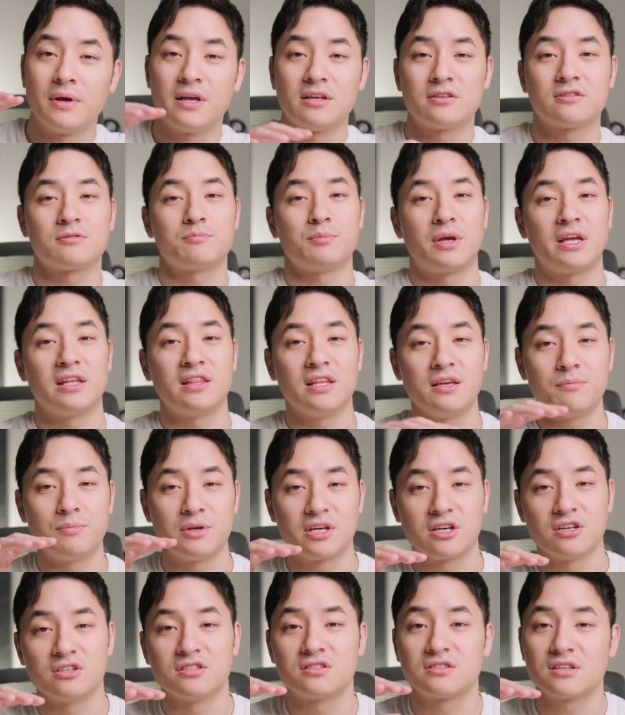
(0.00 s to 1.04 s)
is mainly
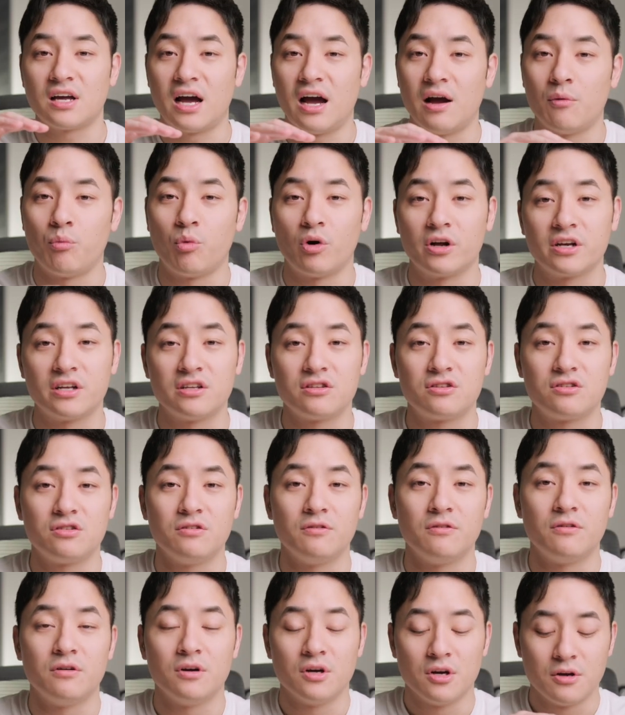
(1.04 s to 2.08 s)
because I wanted
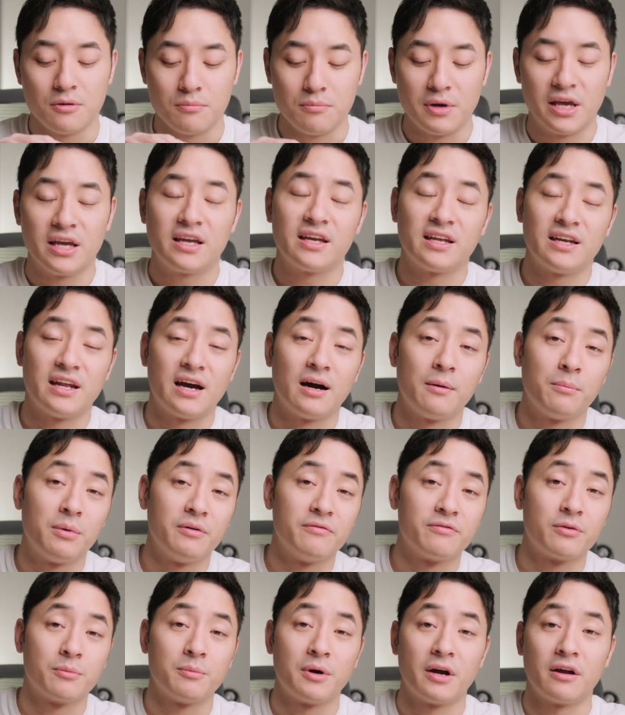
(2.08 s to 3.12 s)
to make an
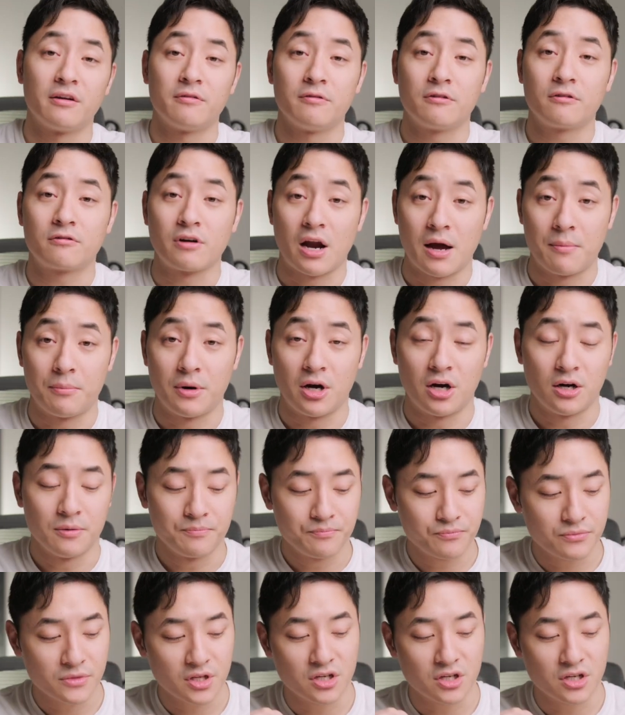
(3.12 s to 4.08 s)
album for my grandma,